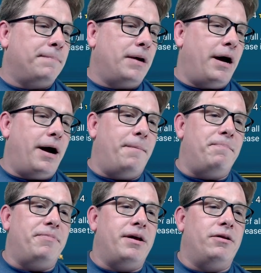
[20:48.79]

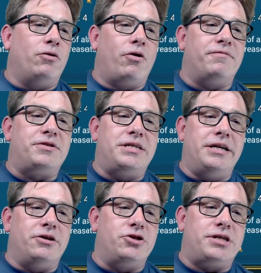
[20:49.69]
Lore of
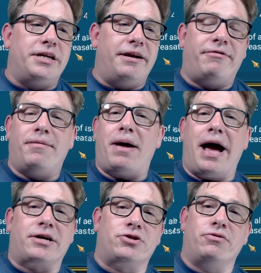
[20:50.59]
Steel, just to give him
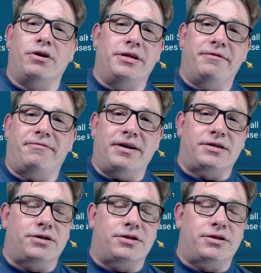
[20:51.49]
extra defense.